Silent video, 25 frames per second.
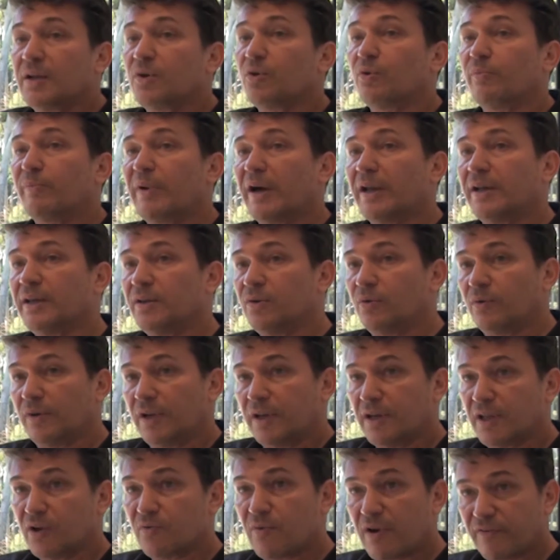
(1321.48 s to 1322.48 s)
little by little
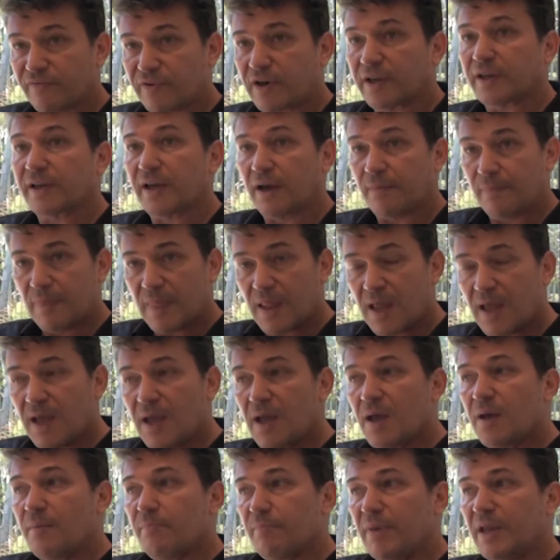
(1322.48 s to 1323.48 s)
a lingua franca.
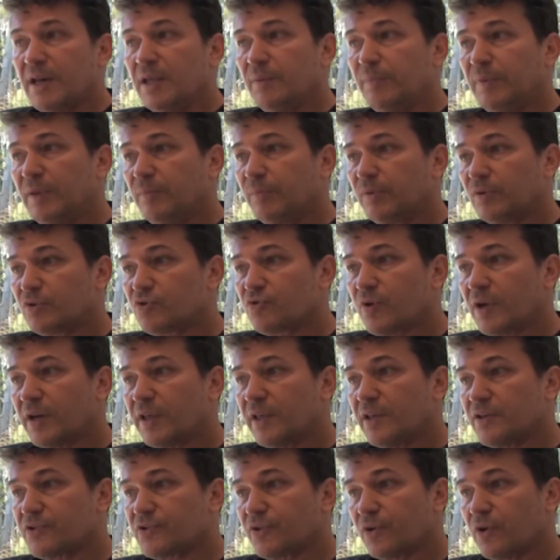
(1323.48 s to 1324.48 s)
Many people
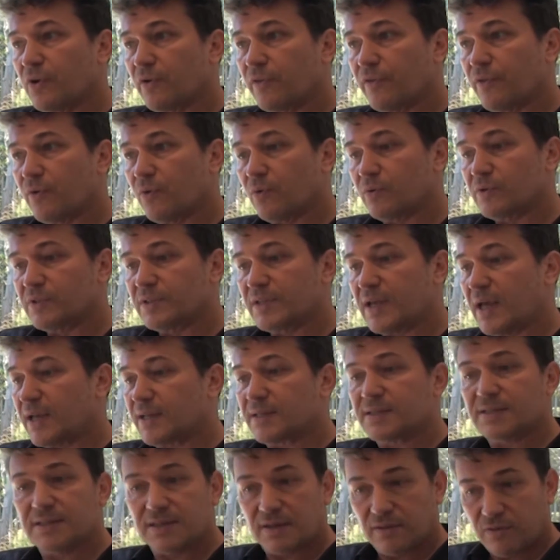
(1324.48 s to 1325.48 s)
20 years ago thought
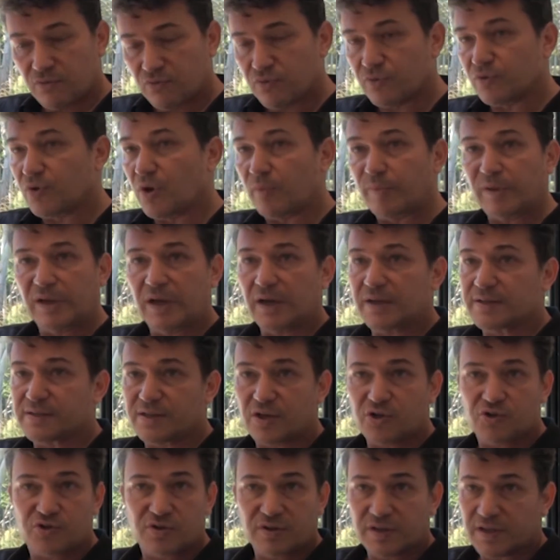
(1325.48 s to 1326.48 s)
that through
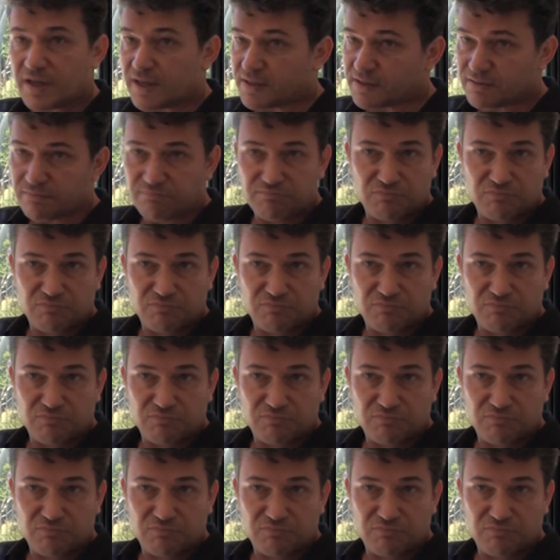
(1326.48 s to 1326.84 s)
globalization, yes,